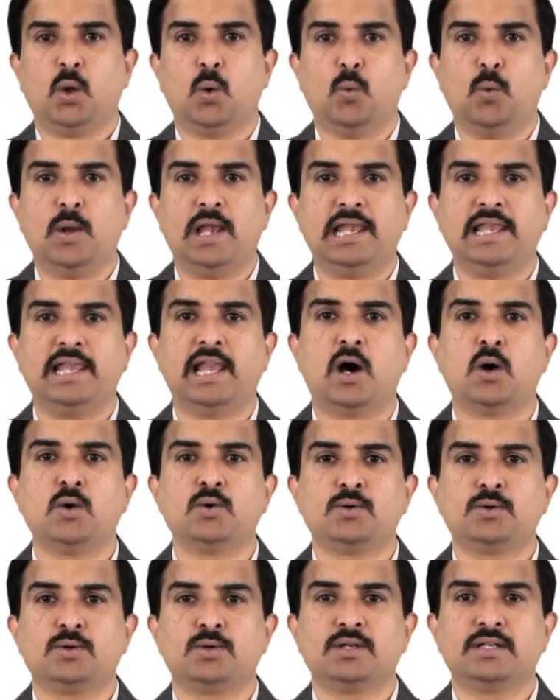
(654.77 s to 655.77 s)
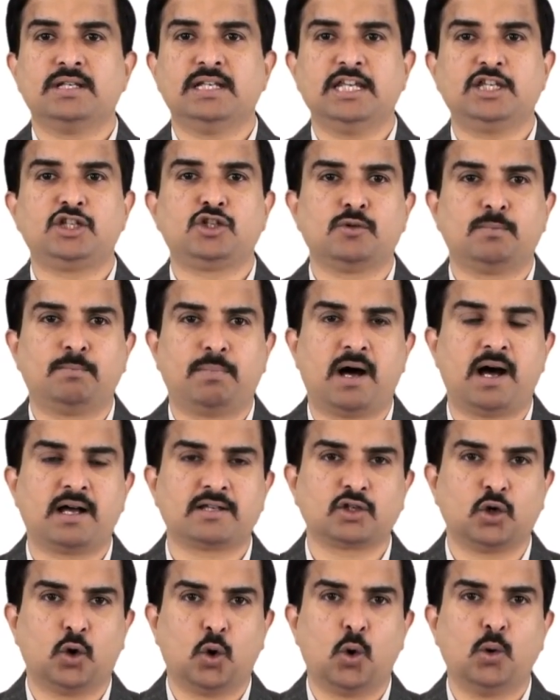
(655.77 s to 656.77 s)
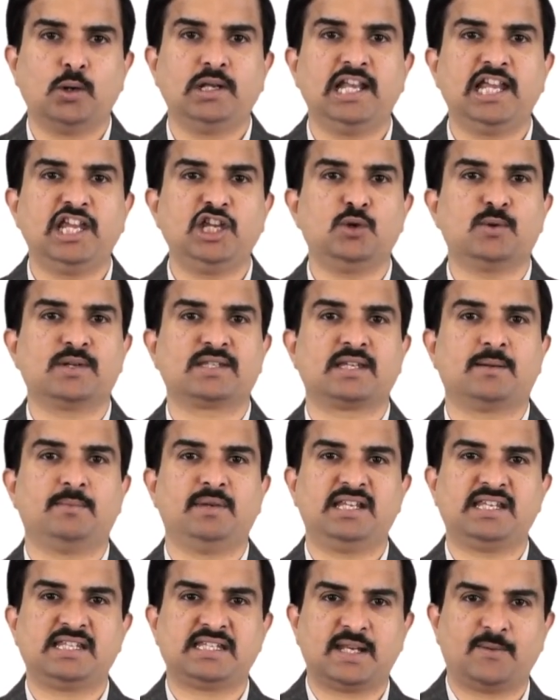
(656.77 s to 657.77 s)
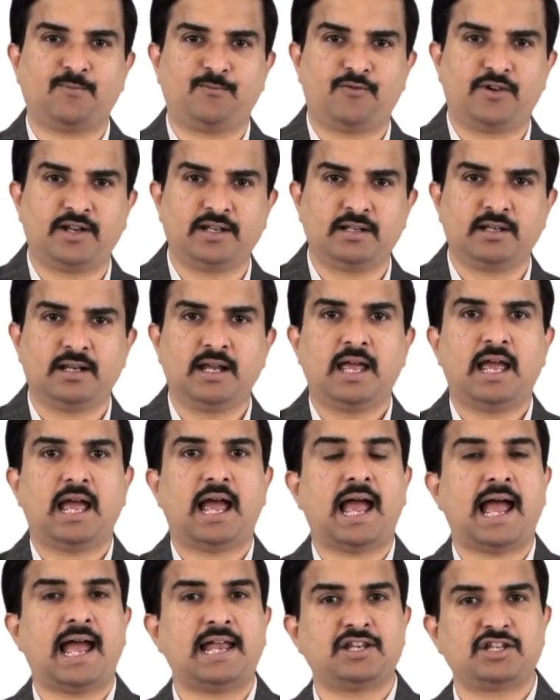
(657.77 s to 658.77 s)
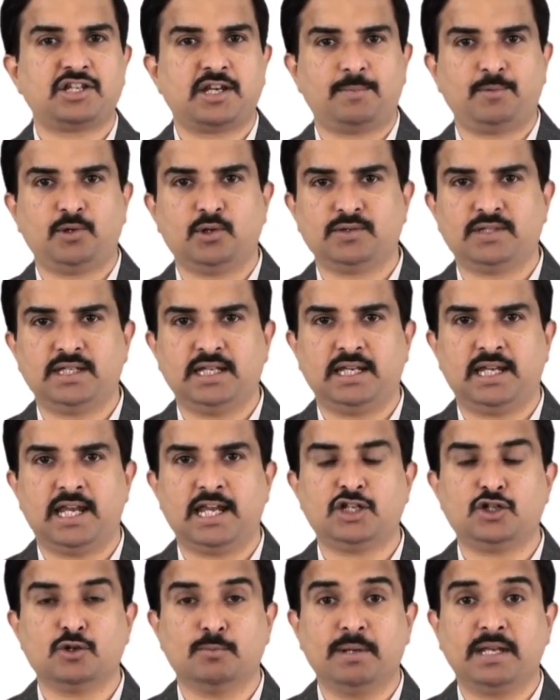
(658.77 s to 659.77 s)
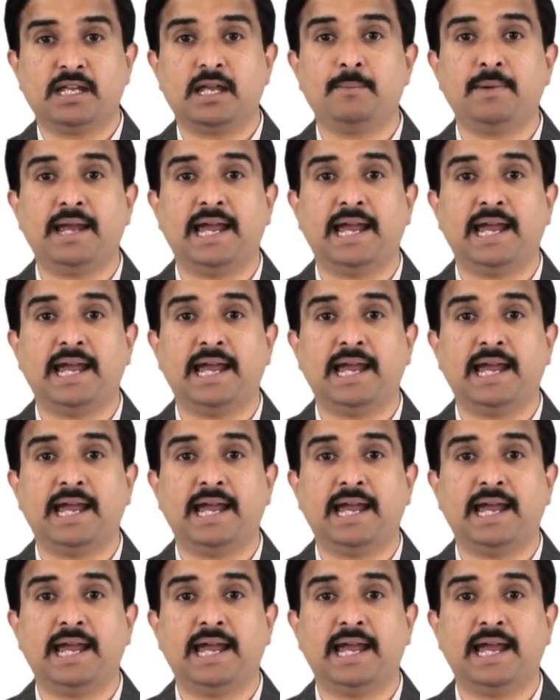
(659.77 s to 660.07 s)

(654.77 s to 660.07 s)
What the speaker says: will now need to pass only USMLE Step 1 and Step 2 CK to become